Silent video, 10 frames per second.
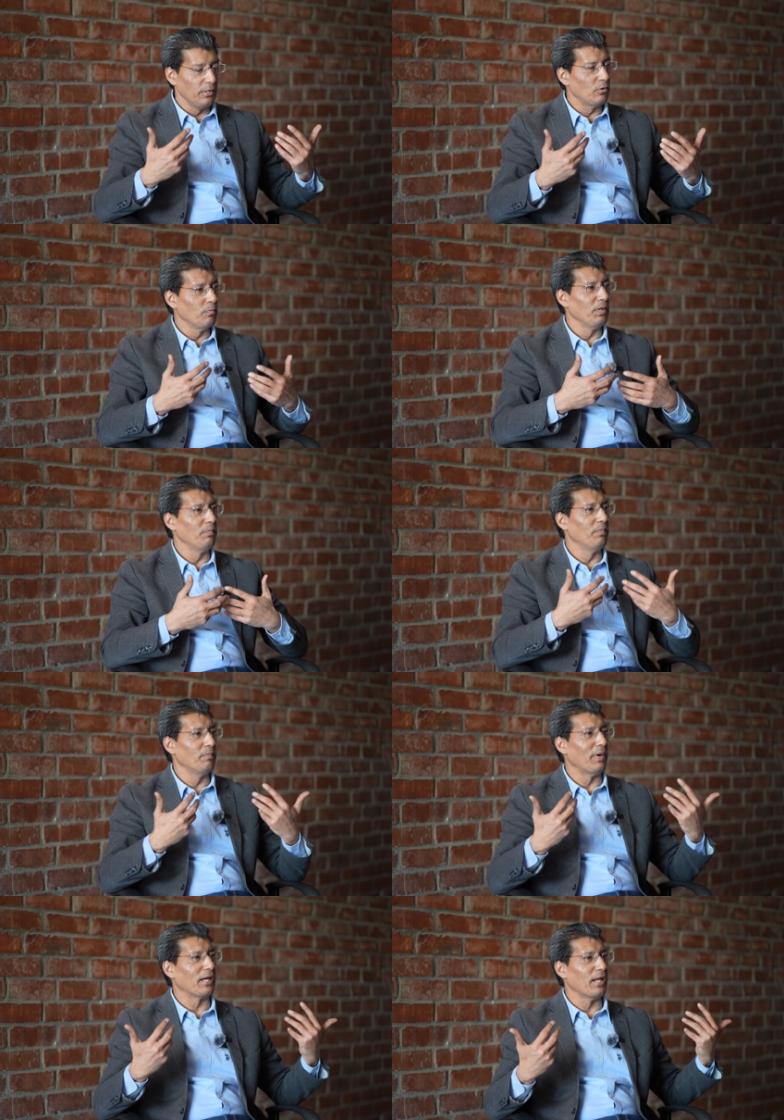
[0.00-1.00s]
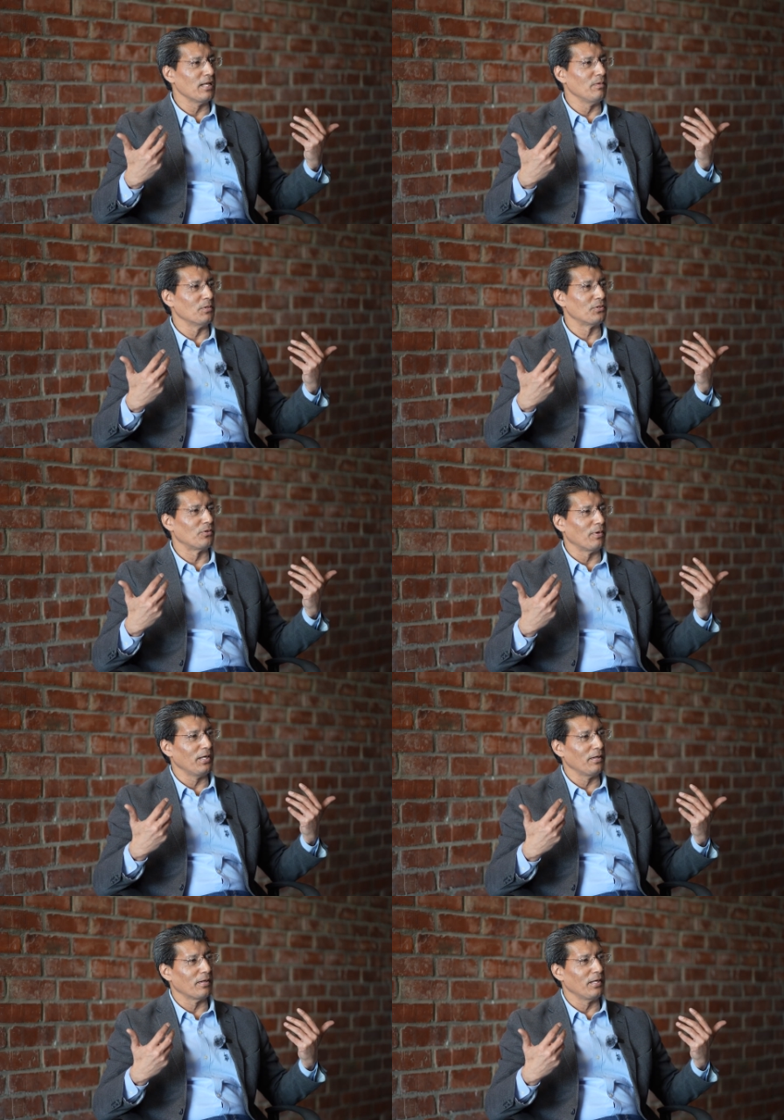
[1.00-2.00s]
You need to be magnanimous,
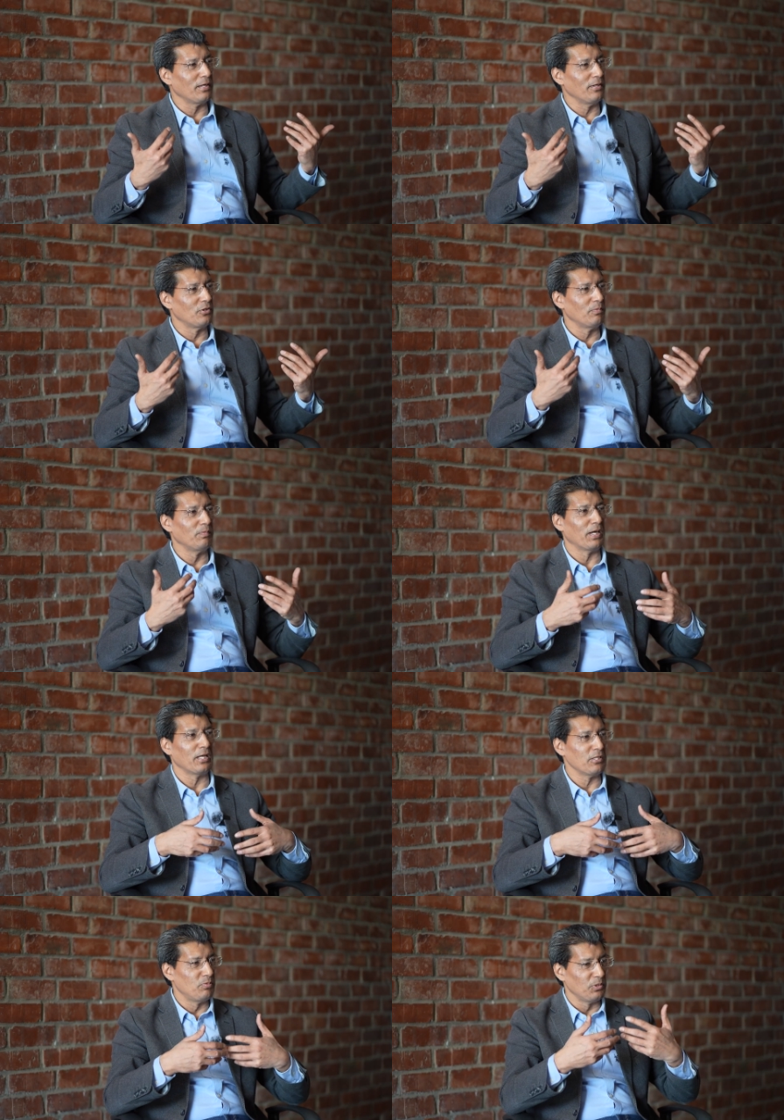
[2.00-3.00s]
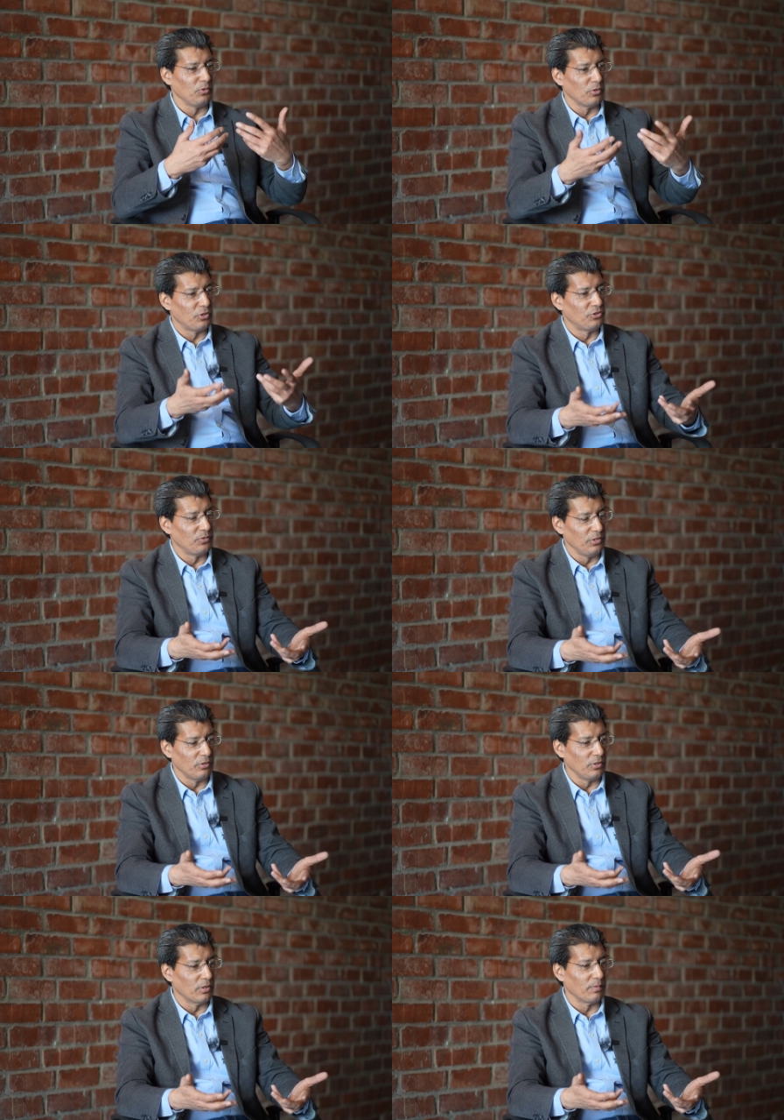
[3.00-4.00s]
right? You should be magnanimous with
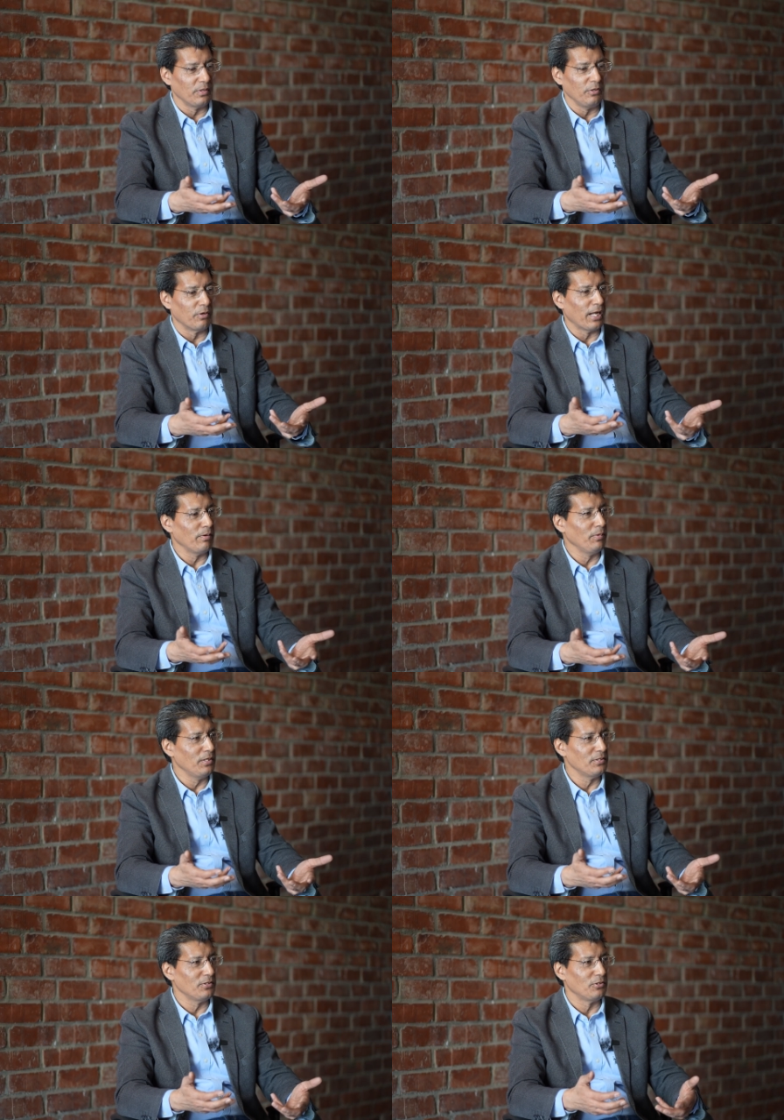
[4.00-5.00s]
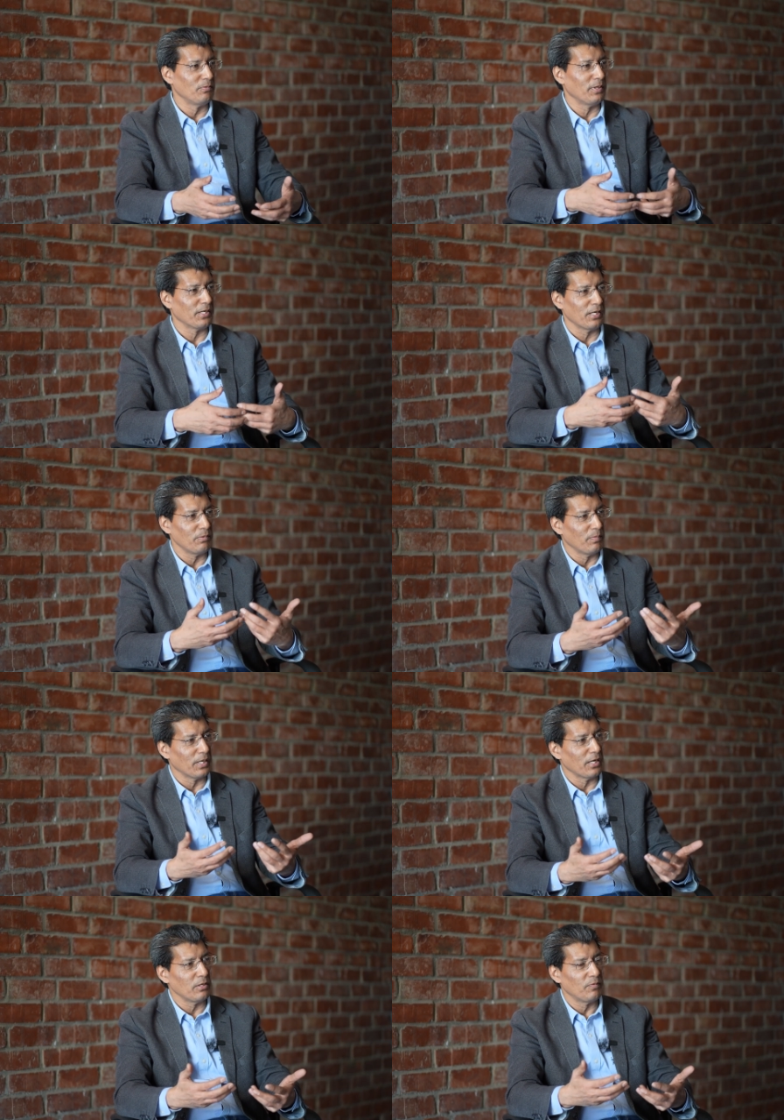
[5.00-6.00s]
your enemies. You should be
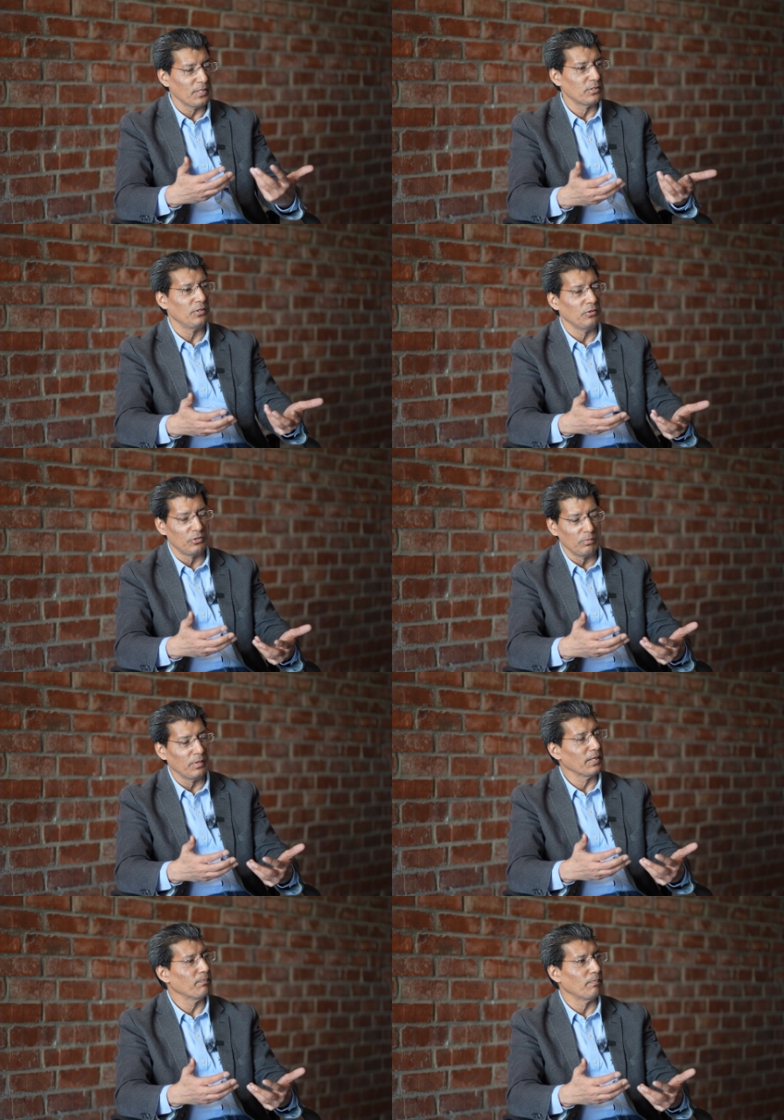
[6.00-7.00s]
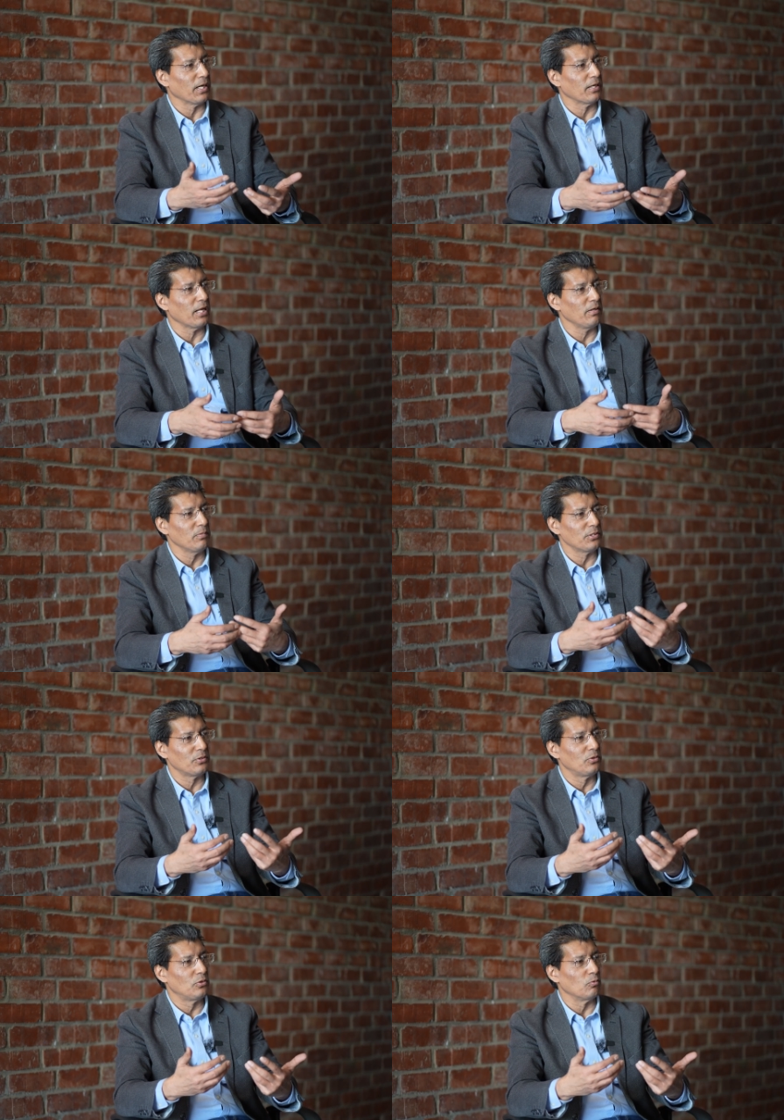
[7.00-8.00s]
magnanimous. First, you should be
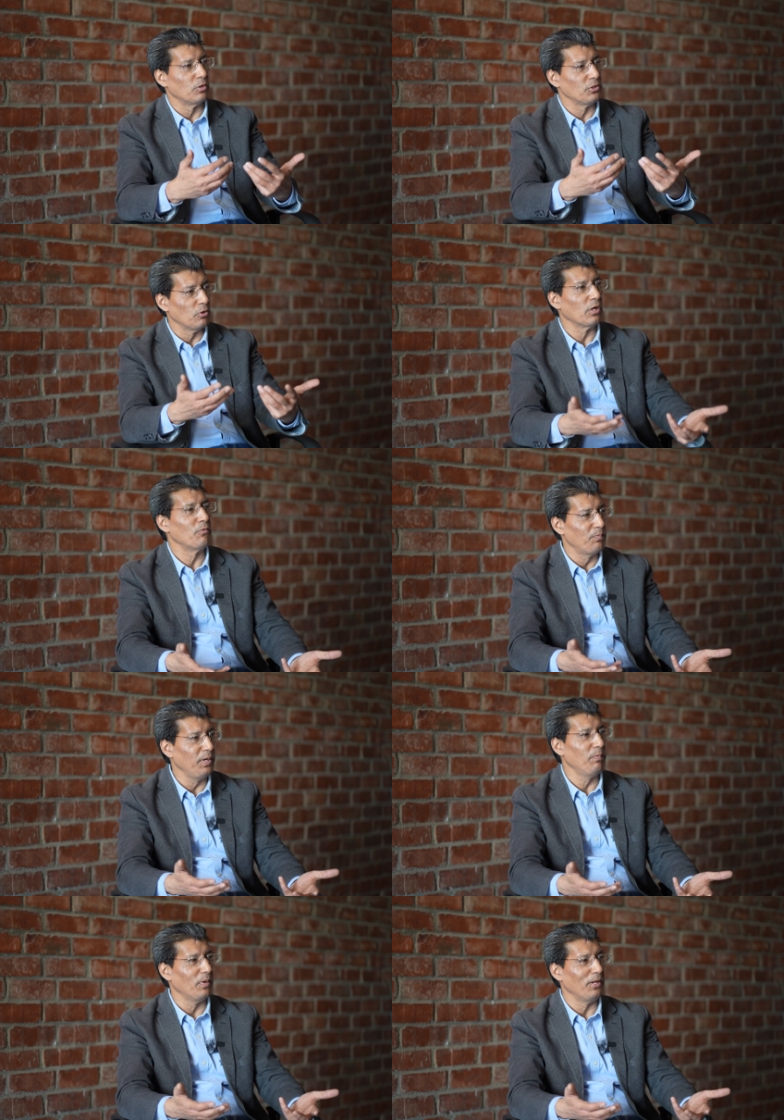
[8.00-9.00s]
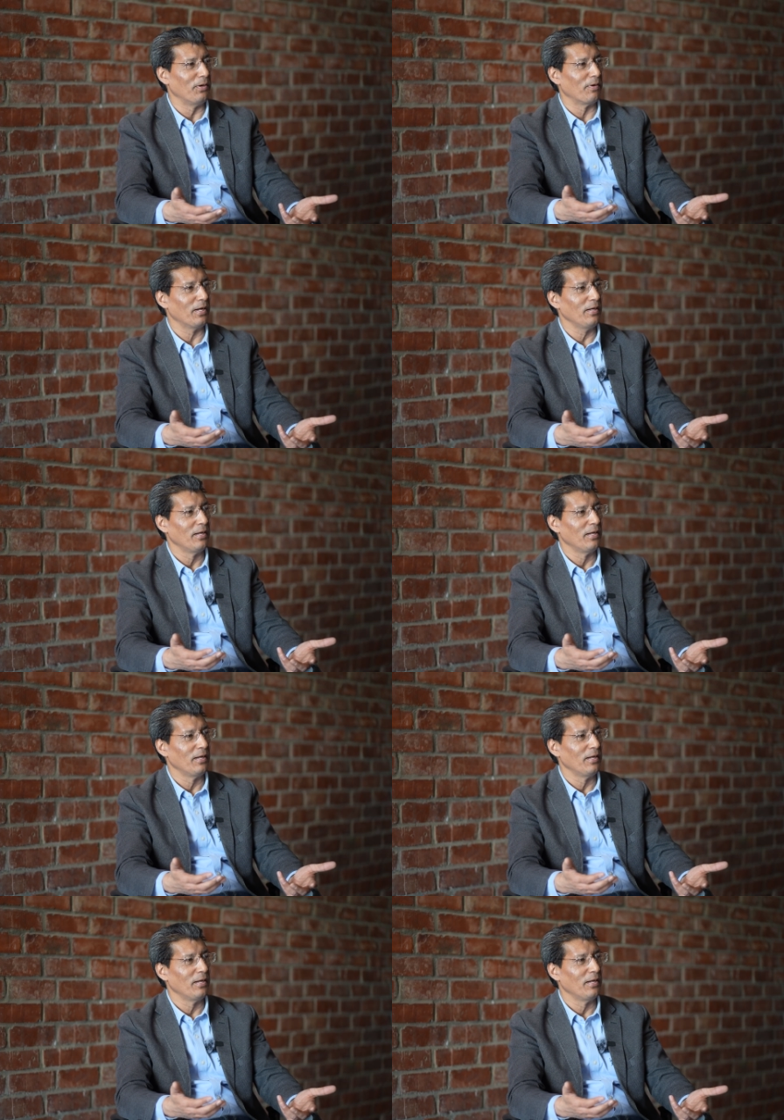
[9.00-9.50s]
magnanimous towards your own people, right?